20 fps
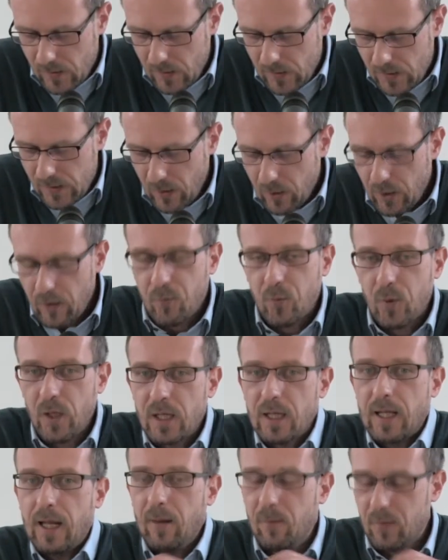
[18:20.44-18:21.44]
So if we
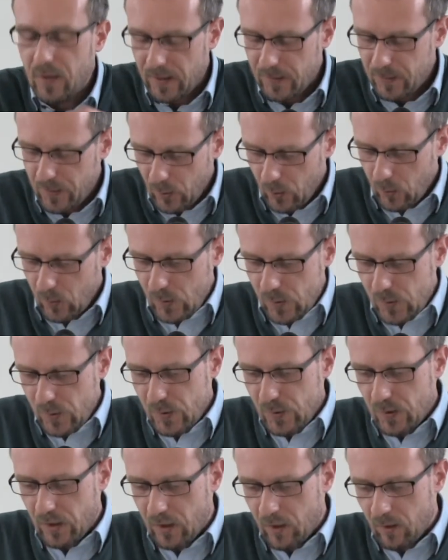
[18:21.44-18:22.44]
claim that
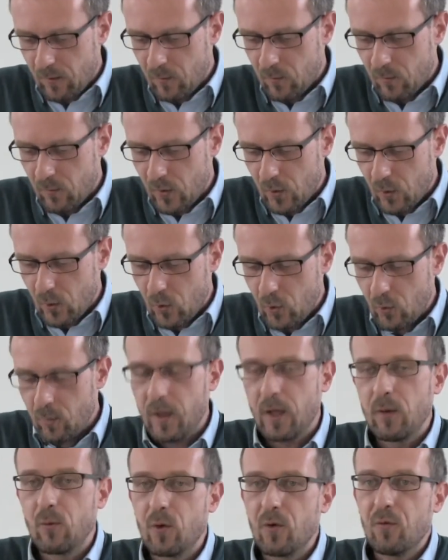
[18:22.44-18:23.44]
those whom
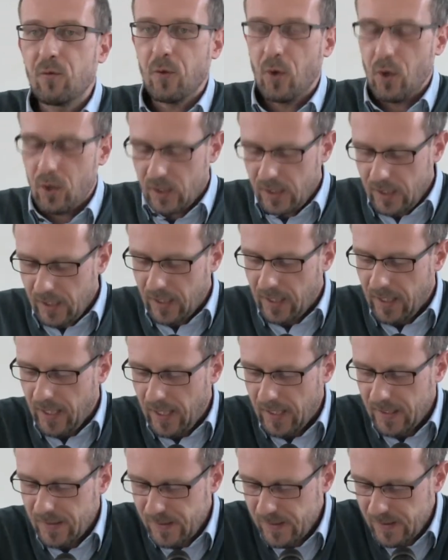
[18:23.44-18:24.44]
I refer here
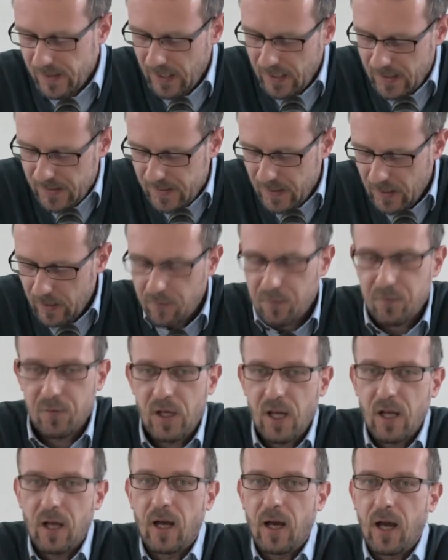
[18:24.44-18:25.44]
as
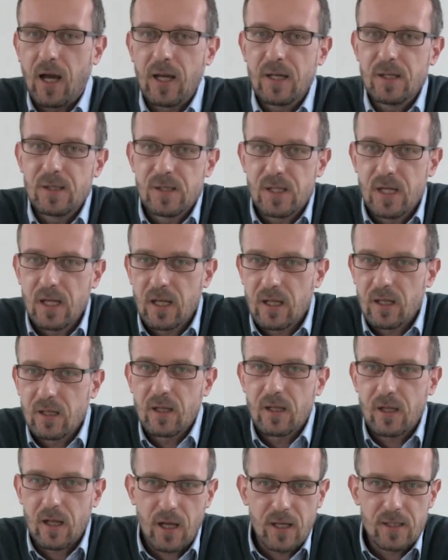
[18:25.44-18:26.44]
Salafiyya
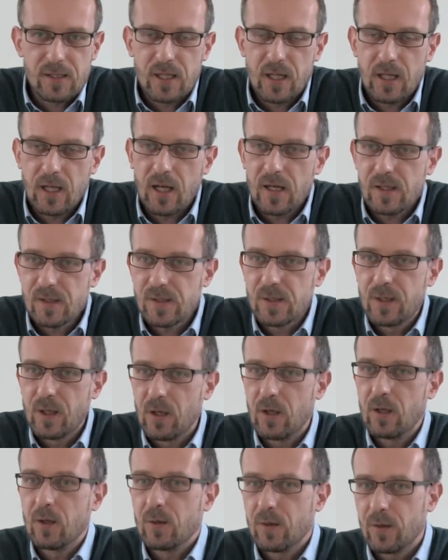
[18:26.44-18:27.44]
idealize
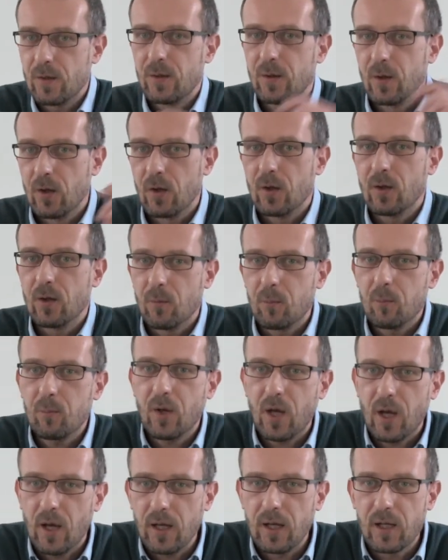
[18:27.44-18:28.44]
the
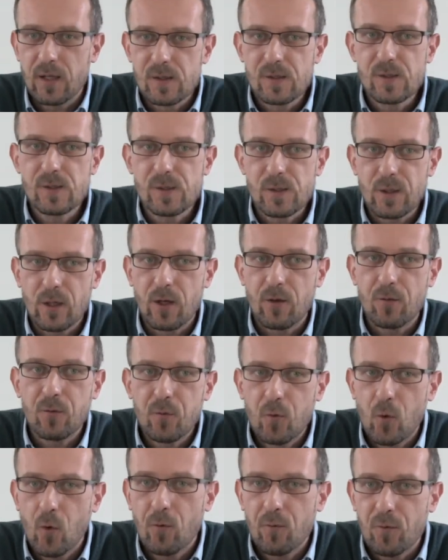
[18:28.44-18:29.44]
pious
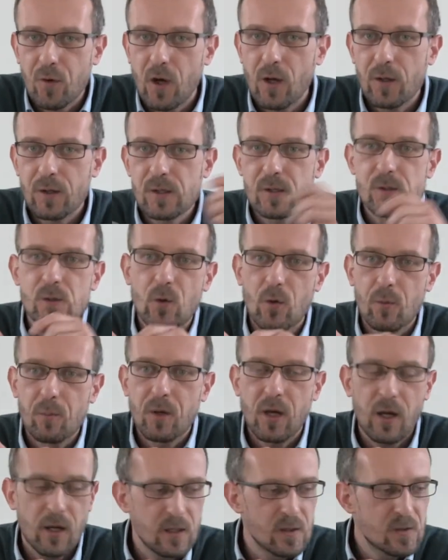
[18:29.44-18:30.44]
forefathers or
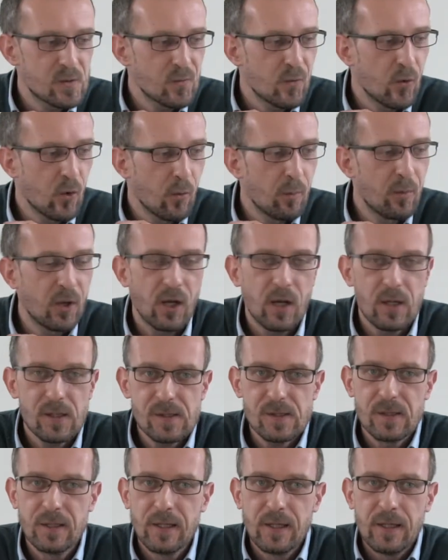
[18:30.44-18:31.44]
pious
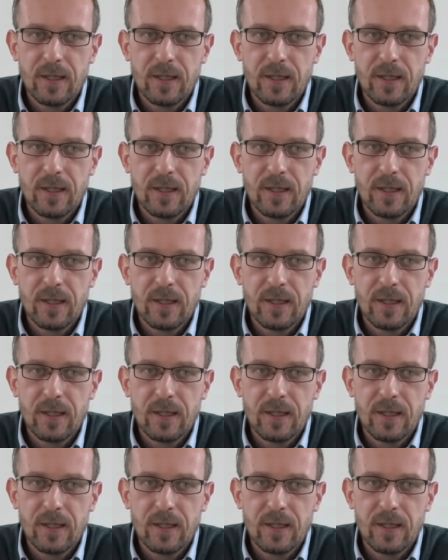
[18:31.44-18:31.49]
forebears,